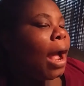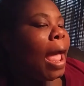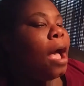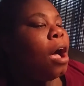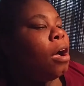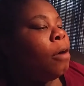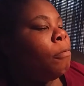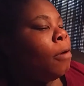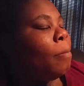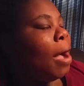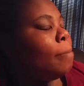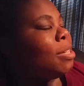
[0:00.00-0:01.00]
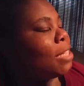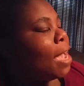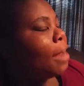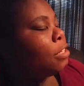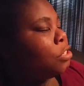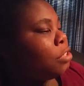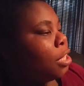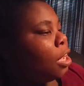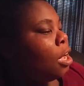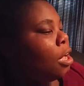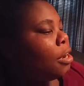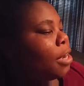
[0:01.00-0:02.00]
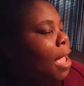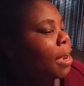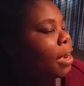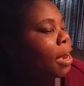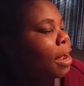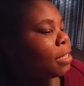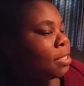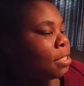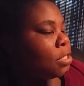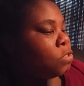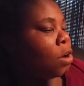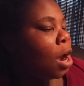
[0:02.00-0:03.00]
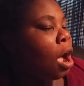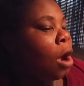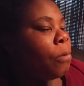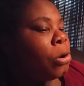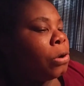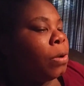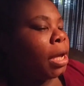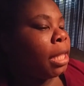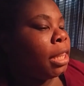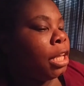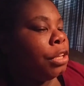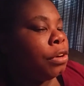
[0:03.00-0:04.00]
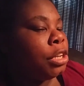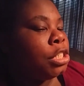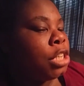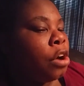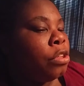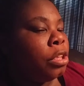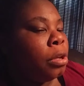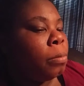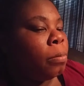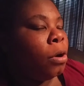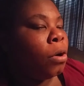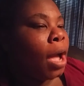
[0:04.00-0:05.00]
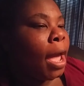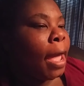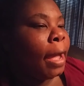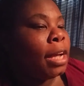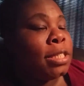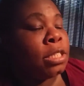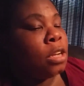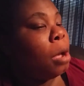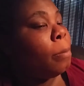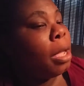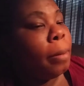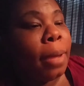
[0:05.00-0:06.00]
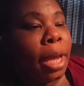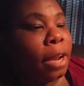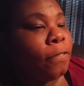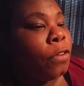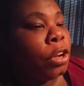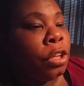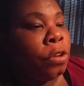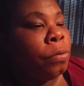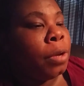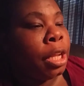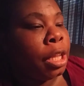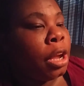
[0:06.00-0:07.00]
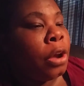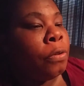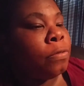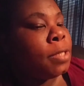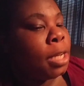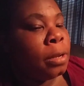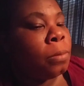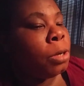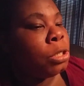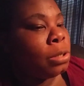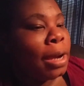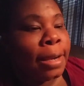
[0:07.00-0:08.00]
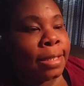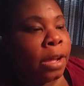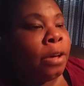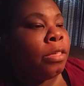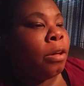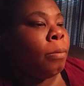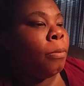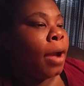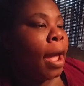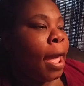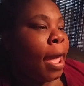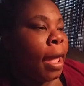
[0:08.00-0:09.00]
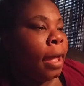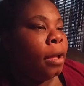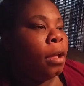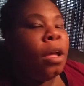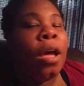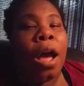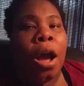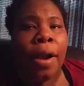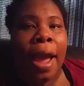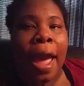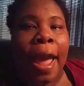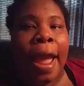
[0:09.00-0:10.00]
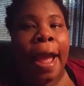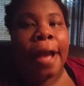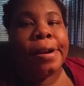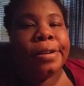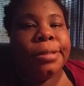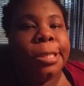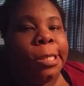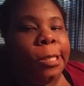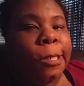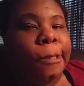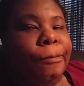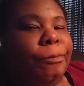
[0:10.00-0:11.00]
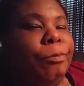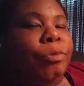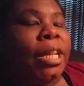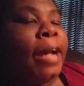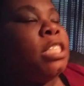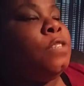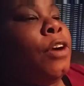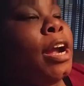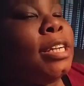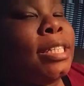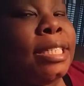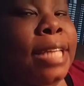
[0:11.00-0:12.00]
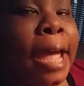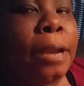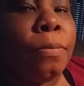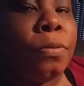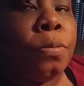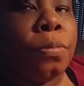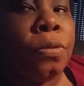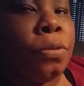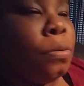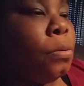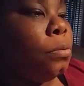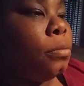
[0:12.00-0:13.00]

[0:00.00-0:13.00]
Okay. Well, Mommy's got to do the uh, 99 cent store haul real quick, and then you can show them, okay? Because it's going to be a minute for you, you know, tell them what you got to tell them, okay? Okay. okay. Thanks for understanding, boo-boo.